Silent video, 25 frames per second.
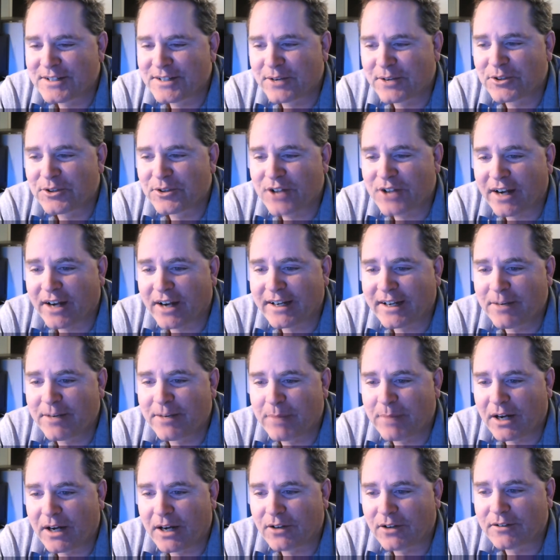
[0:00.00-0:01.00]
they were talking
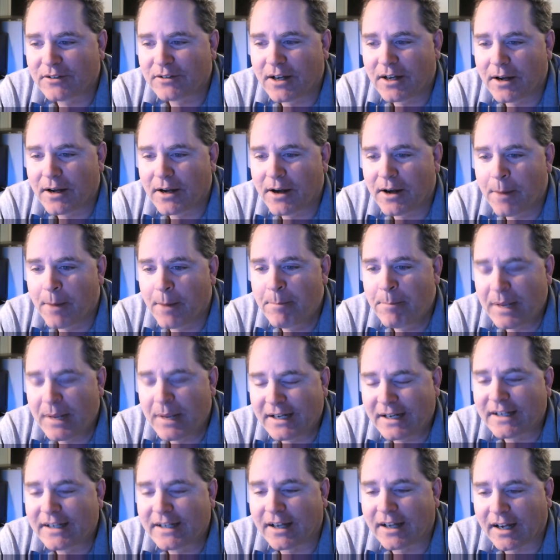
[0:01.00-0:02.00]
about
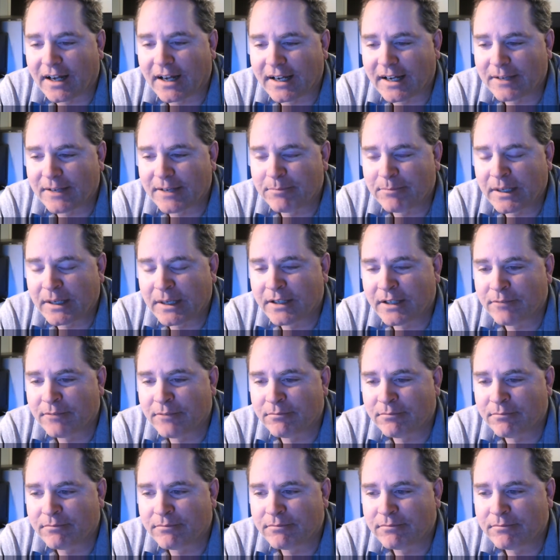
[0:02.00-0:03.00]
Abinadi
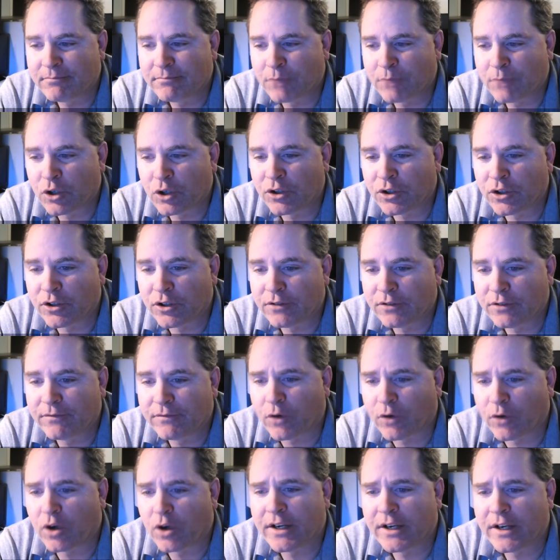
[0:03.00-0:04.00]
being murdered
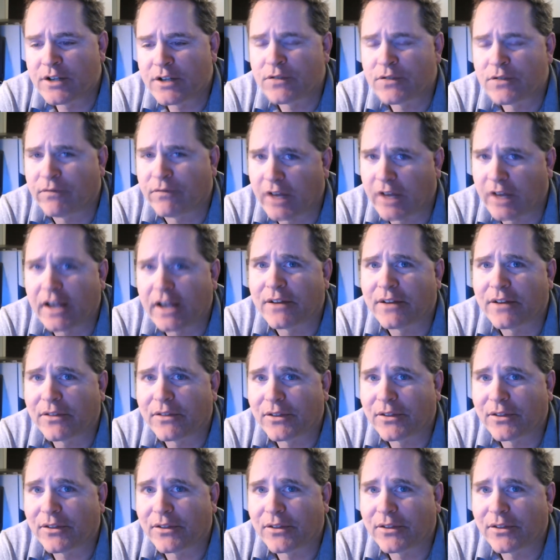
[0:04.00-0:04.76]
for his faith.